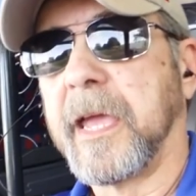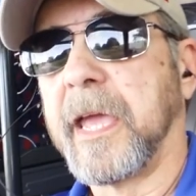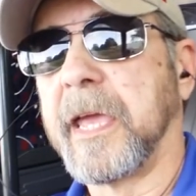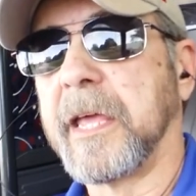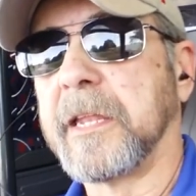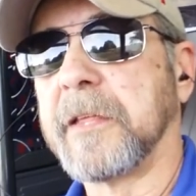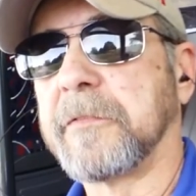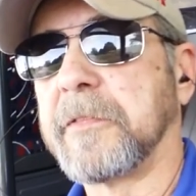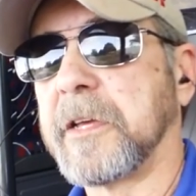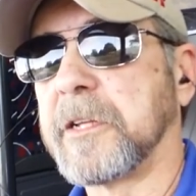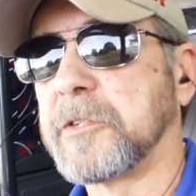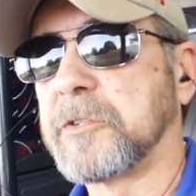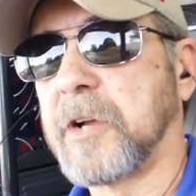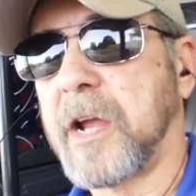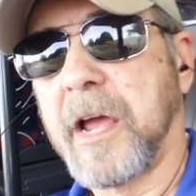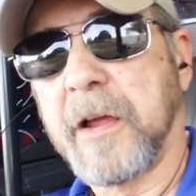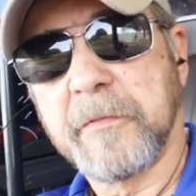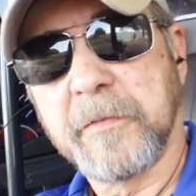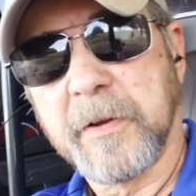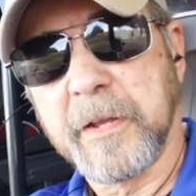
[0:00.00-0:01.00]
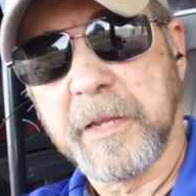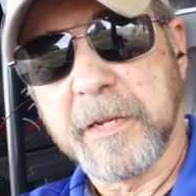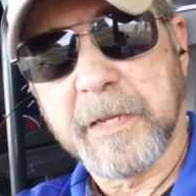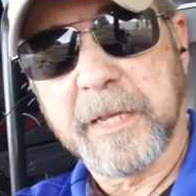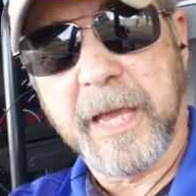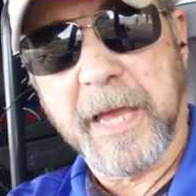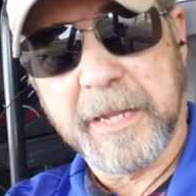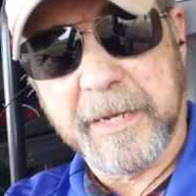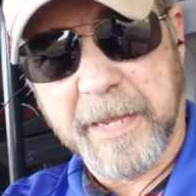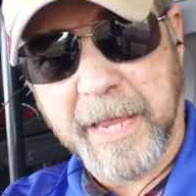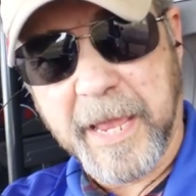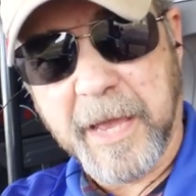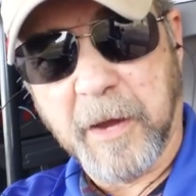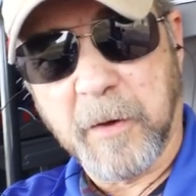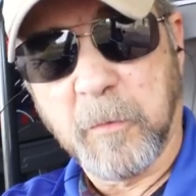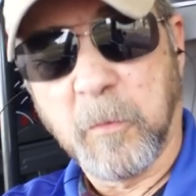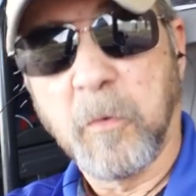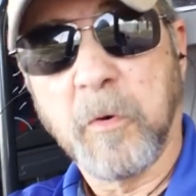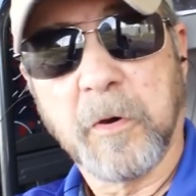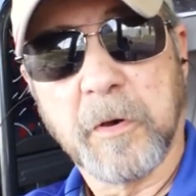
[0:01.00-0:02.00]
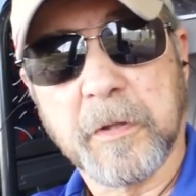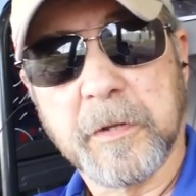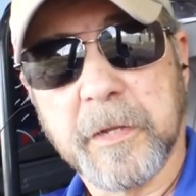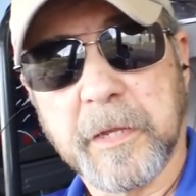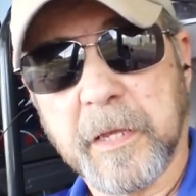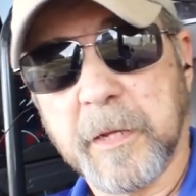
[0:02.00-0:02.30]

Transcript: And if that driver had gotten out, one,